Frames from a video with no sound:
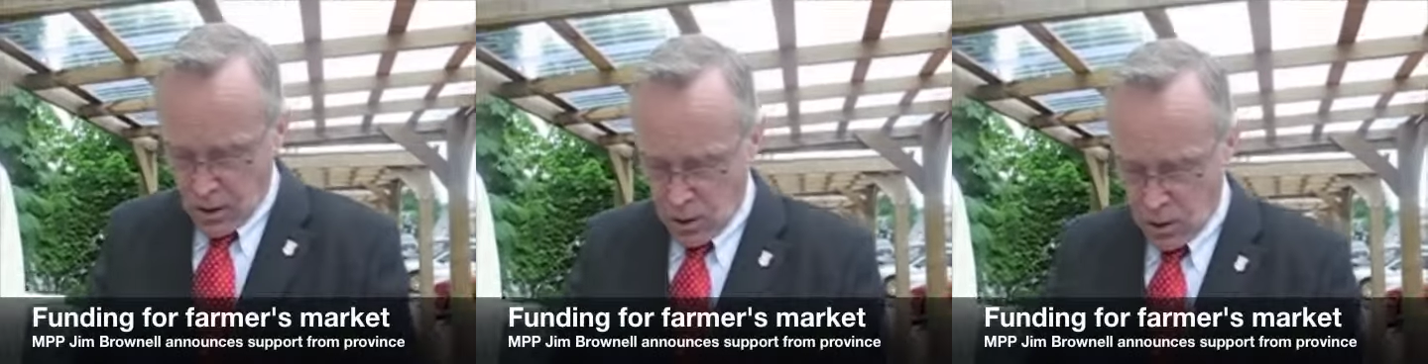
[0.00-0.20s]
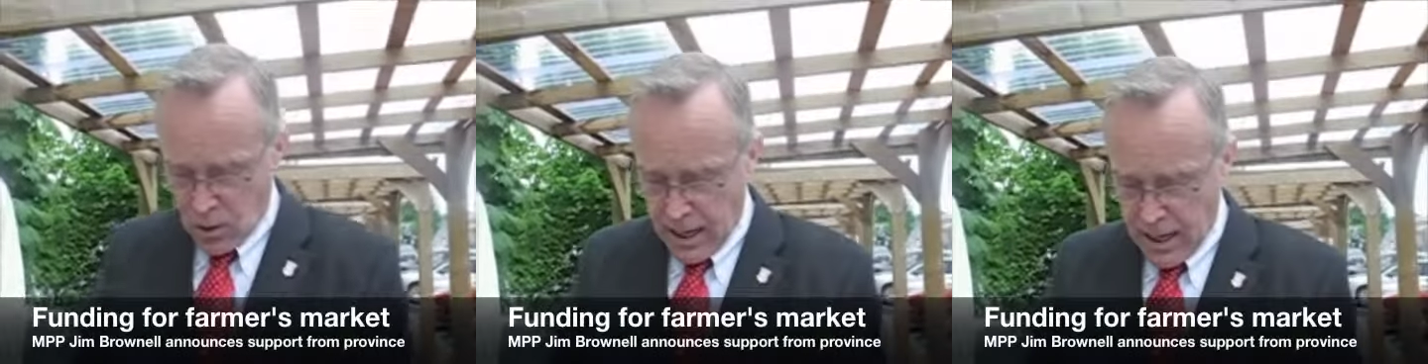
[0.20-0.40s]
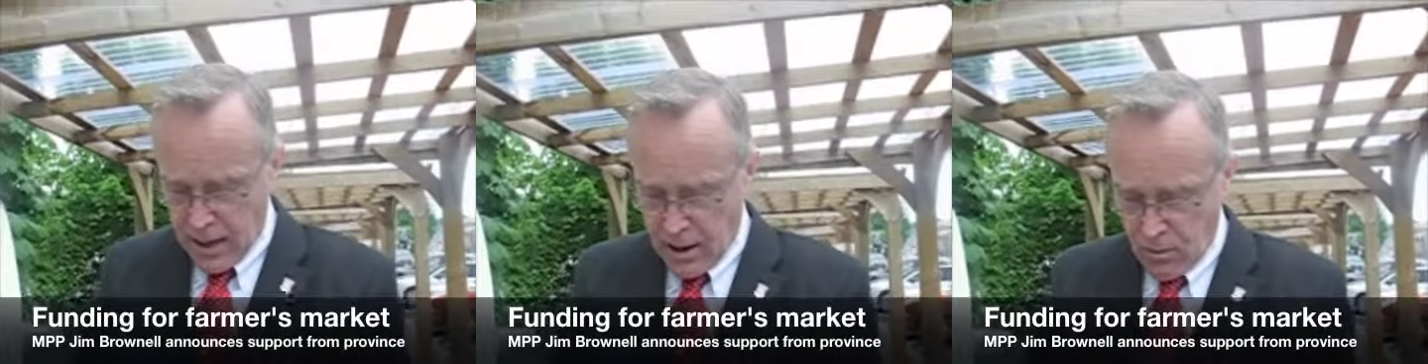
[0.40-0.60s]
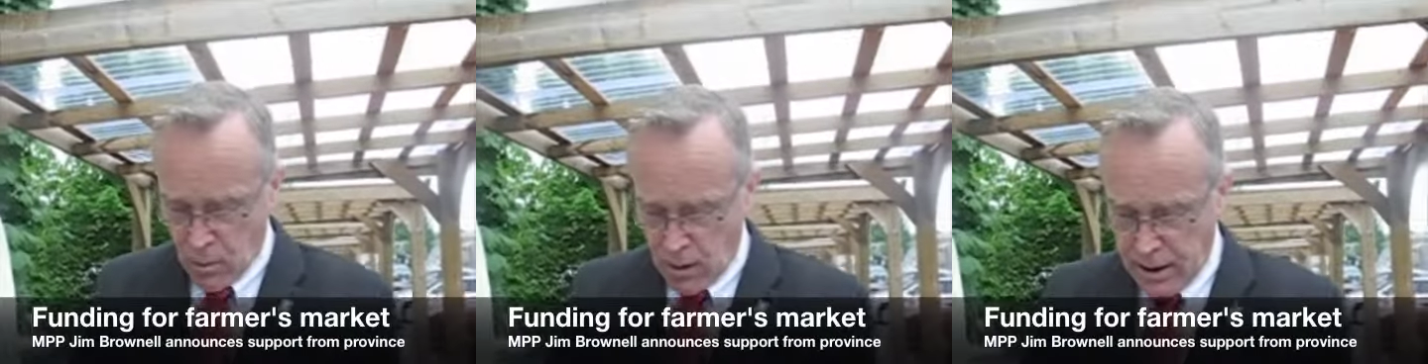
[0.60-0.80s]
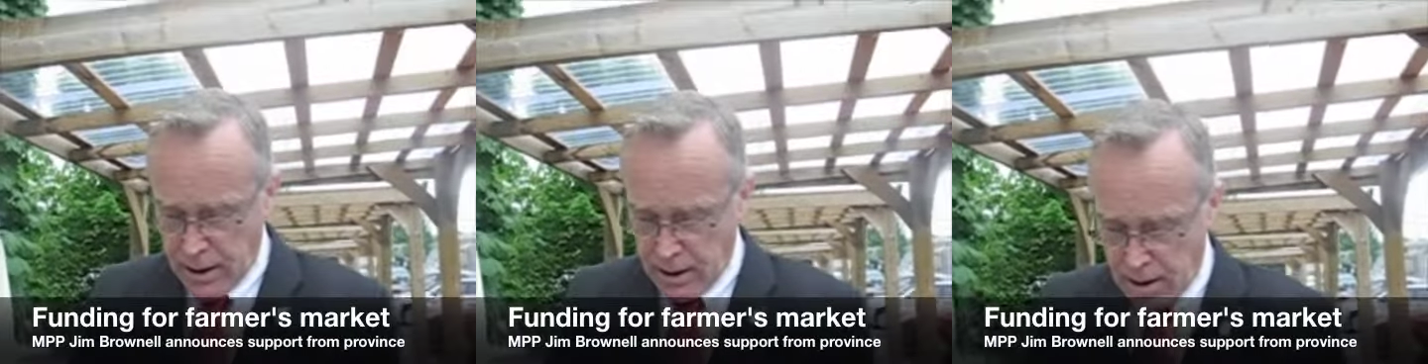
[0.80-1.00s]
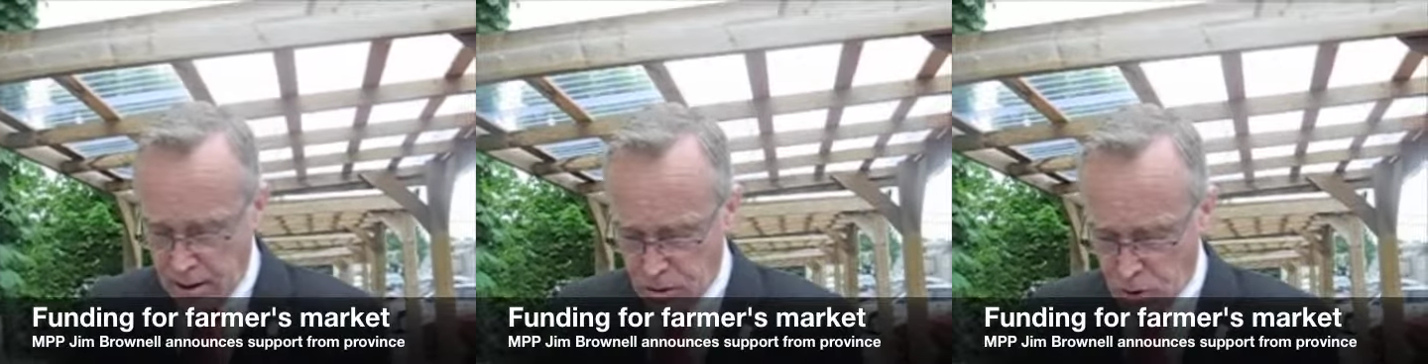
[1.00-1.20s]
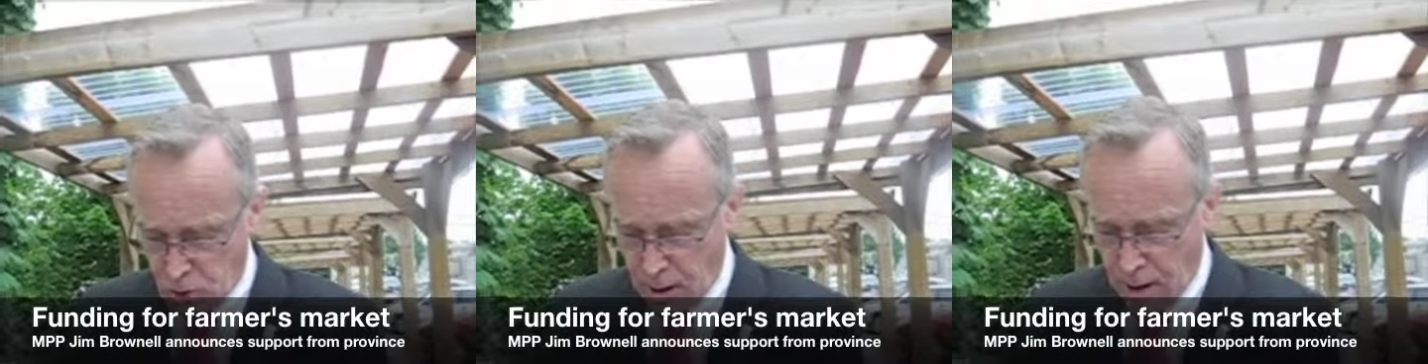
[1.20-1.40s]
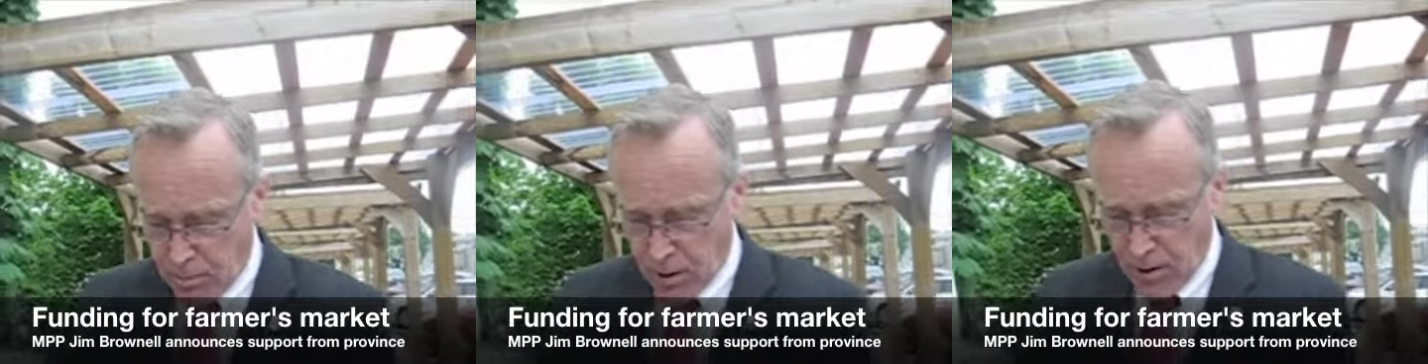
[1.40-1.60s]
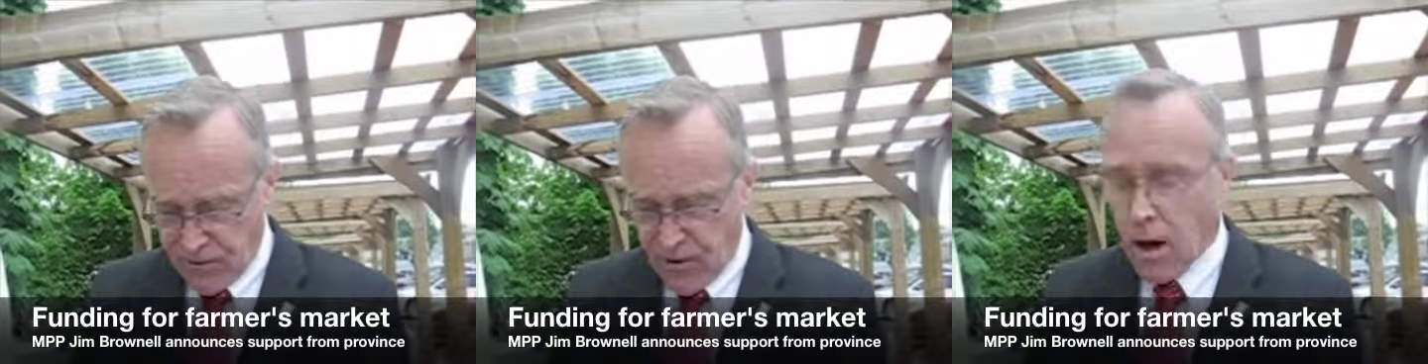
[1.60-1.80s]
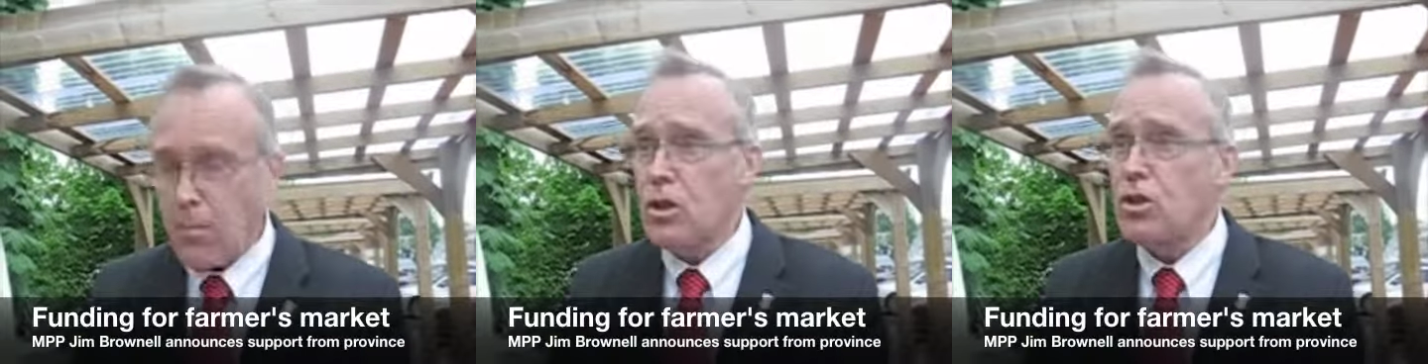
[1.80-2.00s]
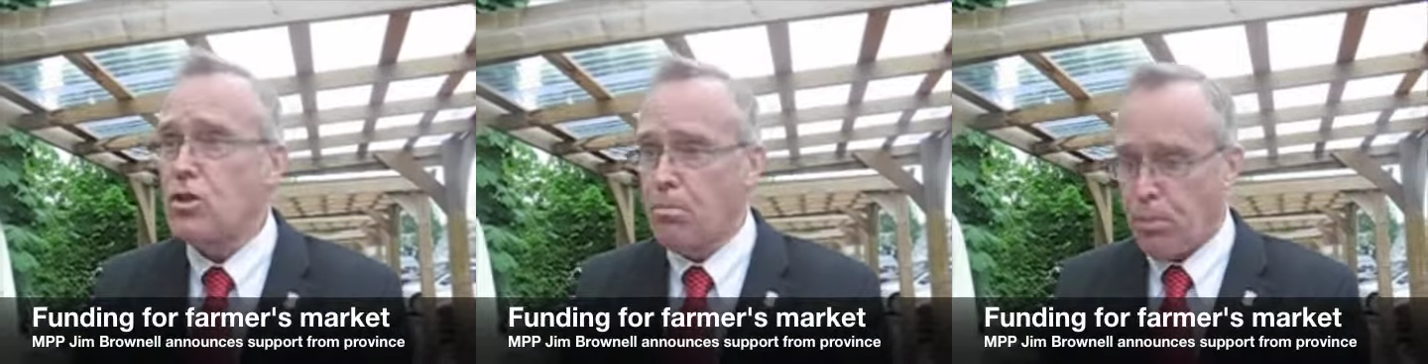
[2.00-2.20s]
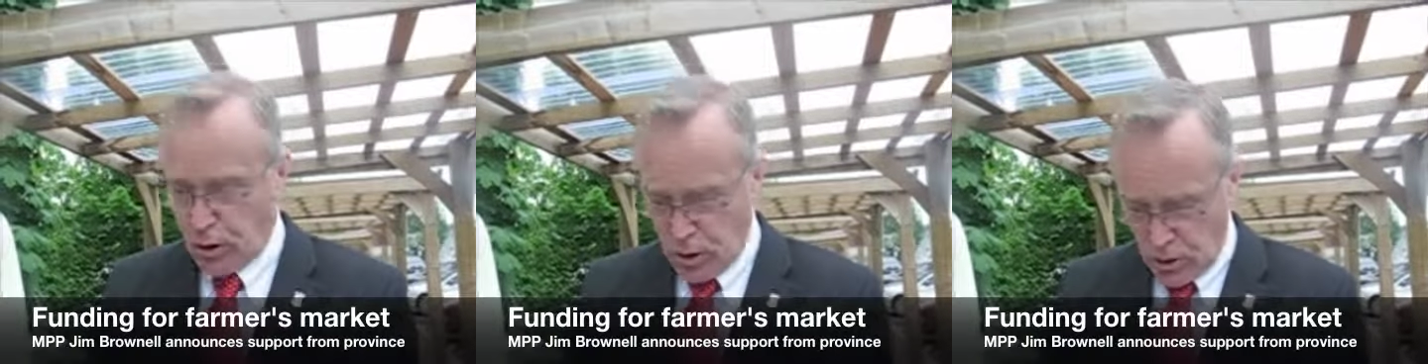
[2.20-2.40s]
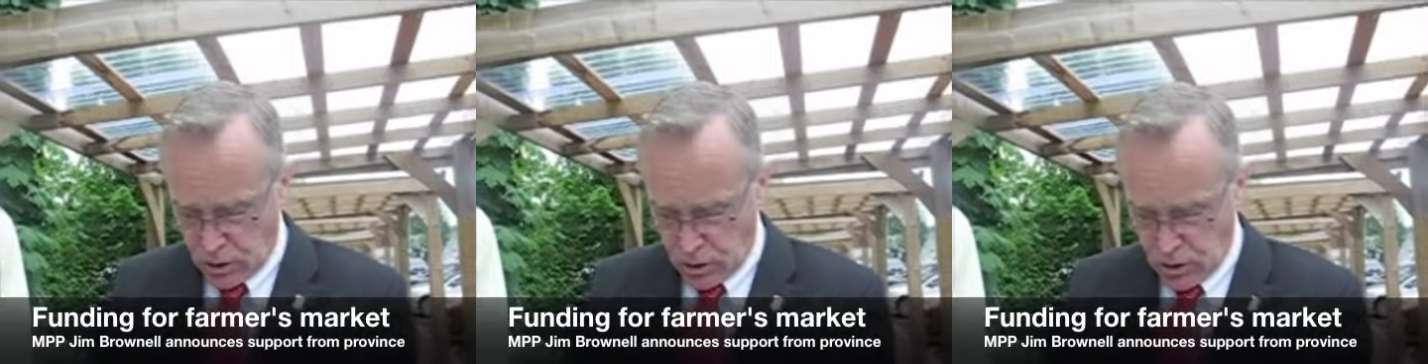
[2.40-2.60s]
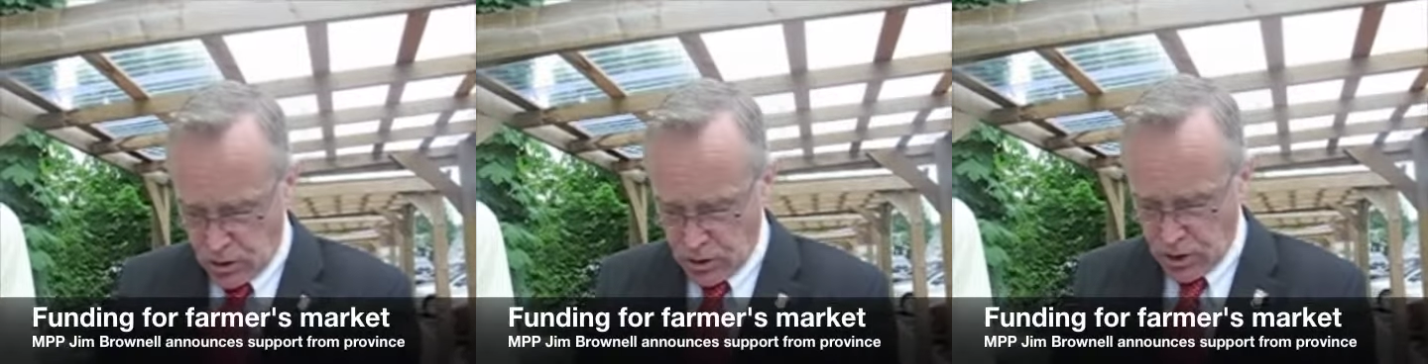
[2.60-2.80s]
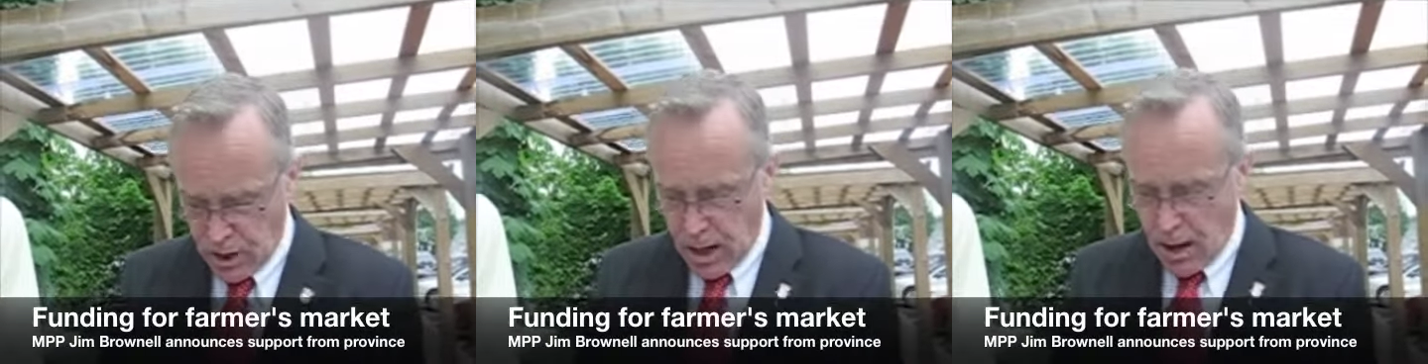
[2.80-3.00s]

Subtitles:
Today, we're here to help our farmers and producers